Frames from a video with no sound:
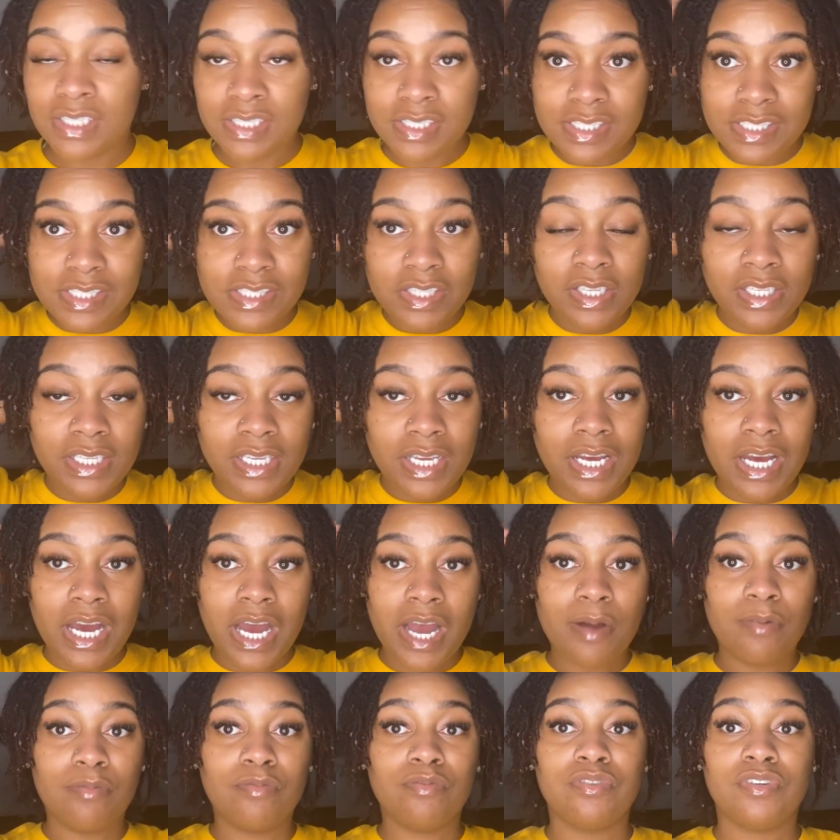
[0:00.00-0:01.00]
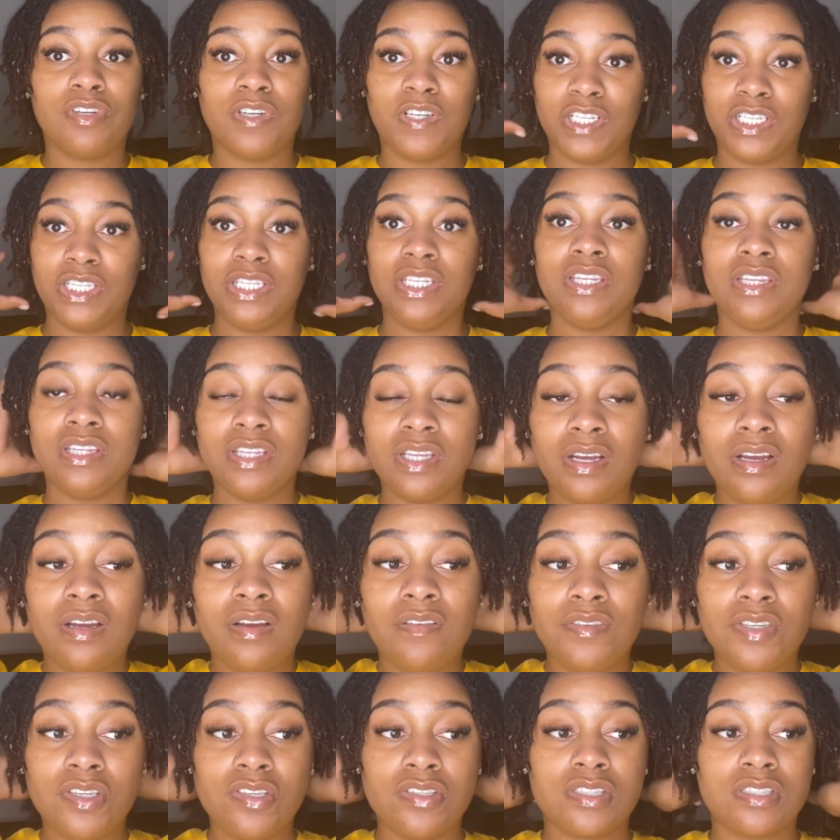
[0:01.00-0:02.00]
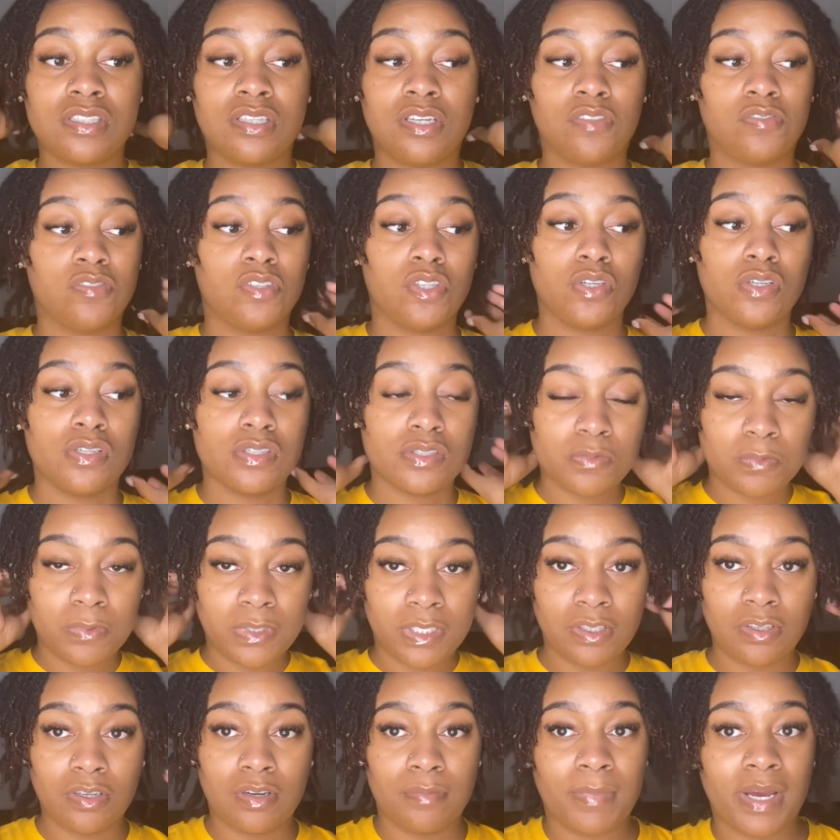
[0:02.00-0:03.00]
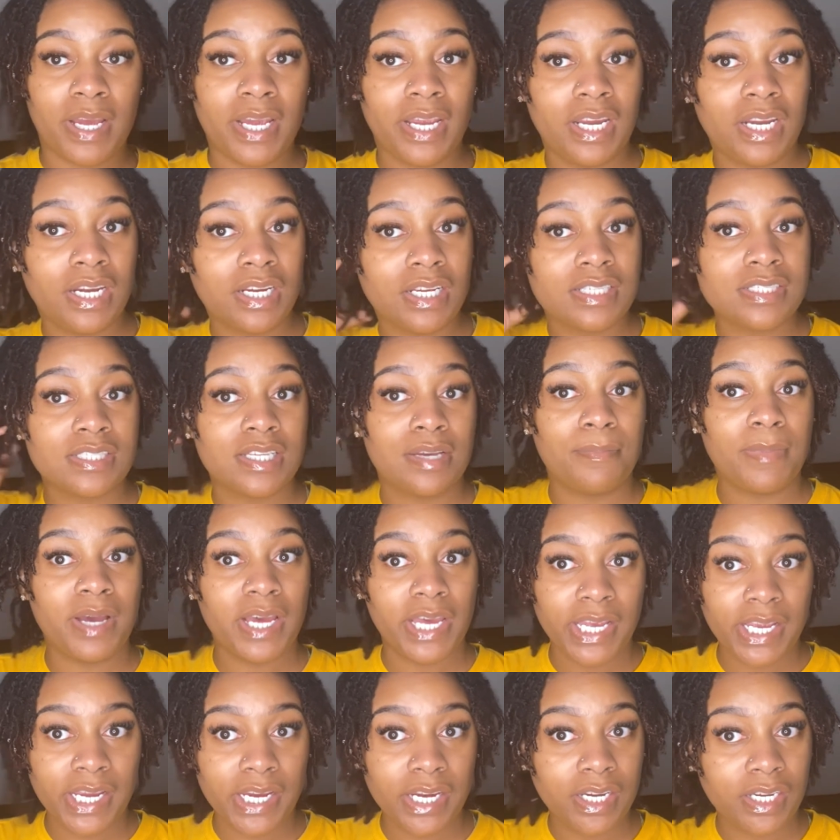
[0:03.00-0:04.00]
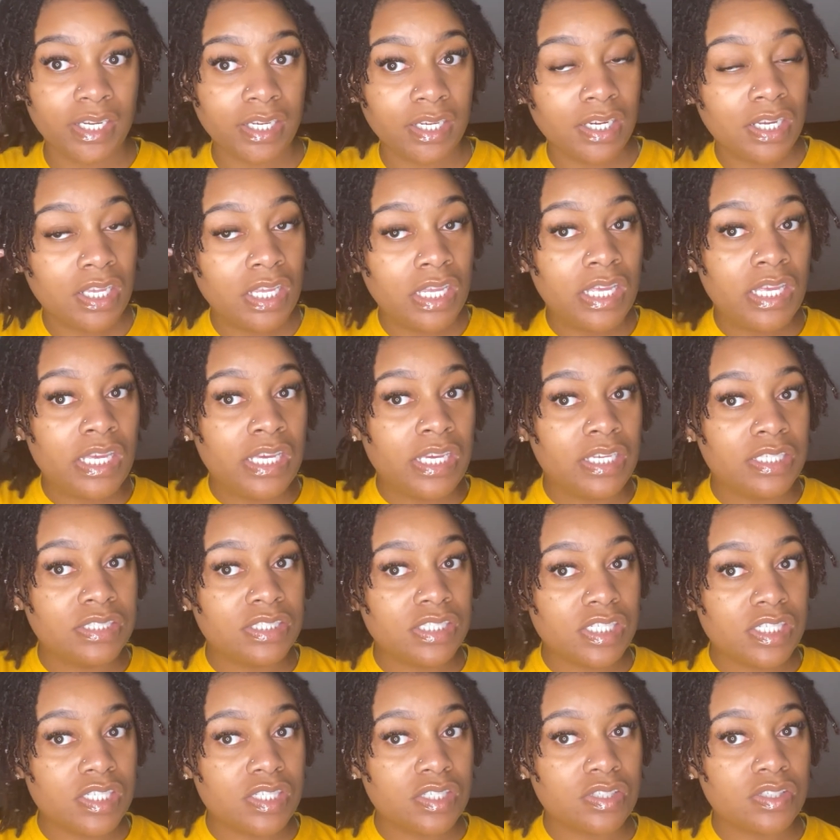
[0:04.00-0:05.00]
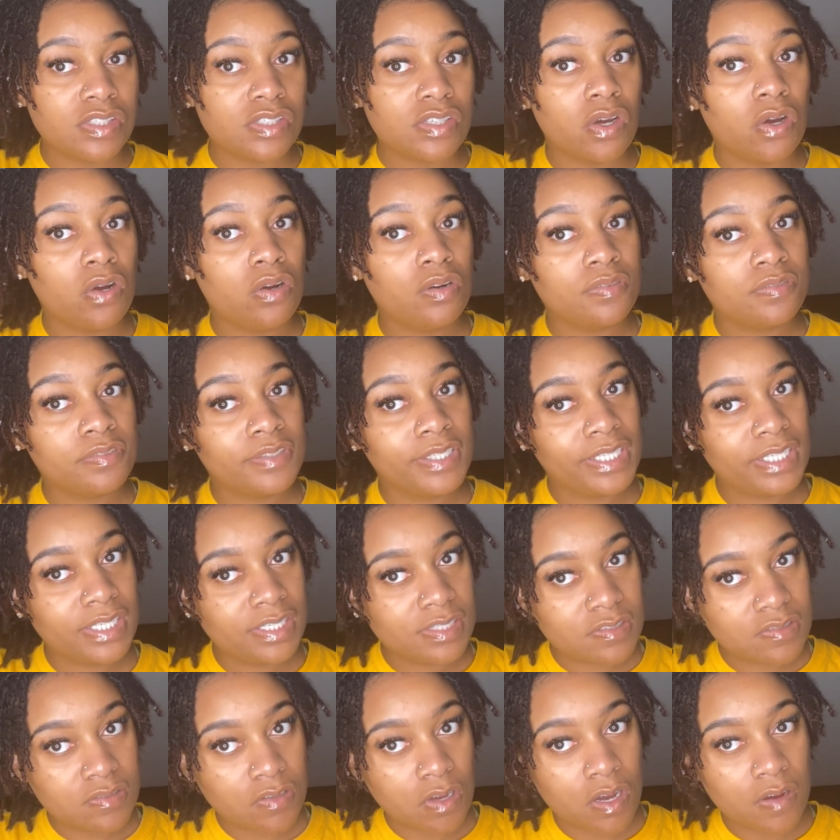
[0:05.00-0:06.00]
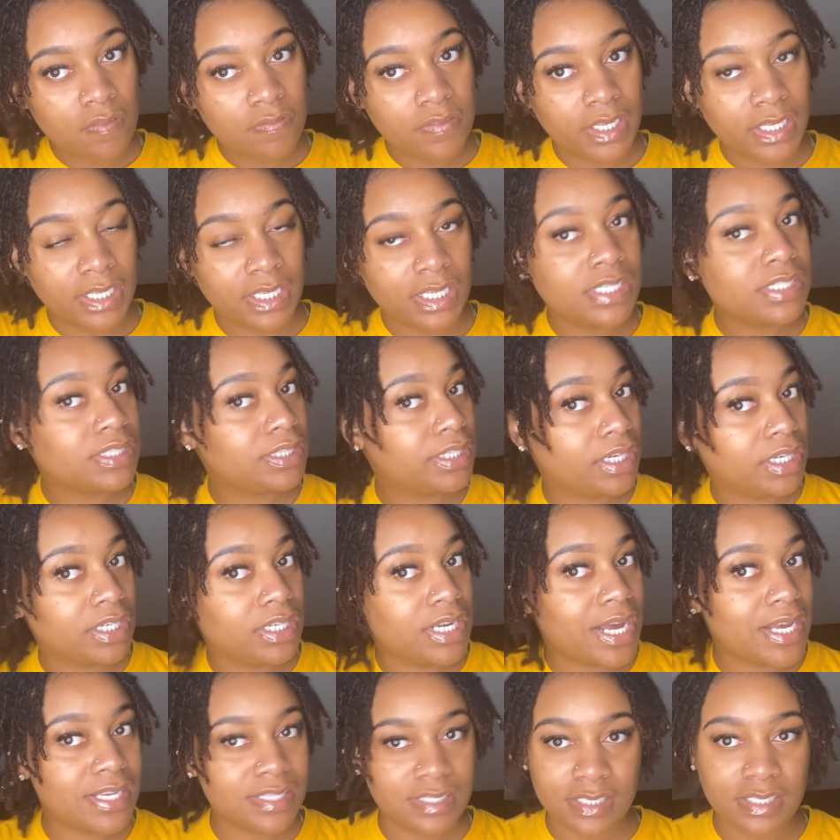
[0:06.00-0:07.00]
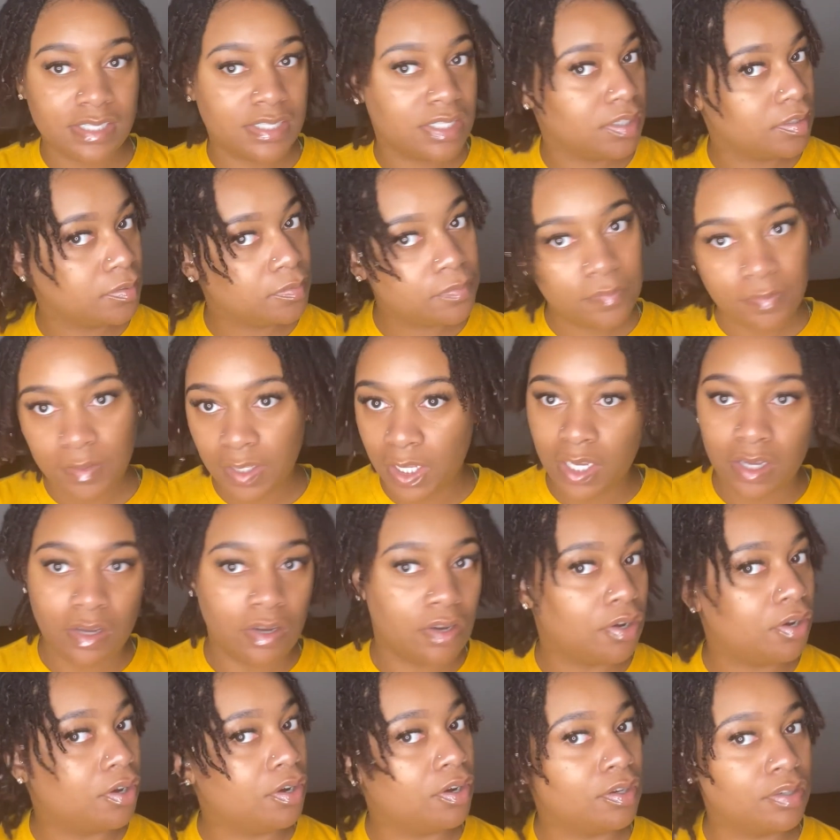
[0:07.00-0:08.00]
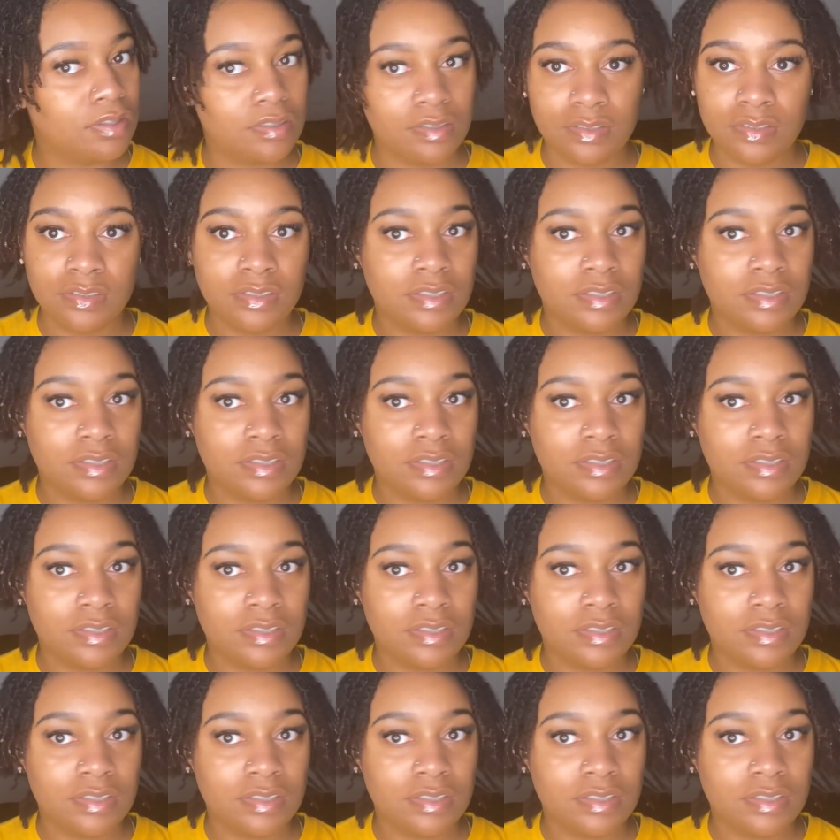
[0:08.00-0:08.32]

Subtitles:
So yeah, I really love using the rose water on my hair because like my hair is just so freaking soft. Like they're not stiff at all.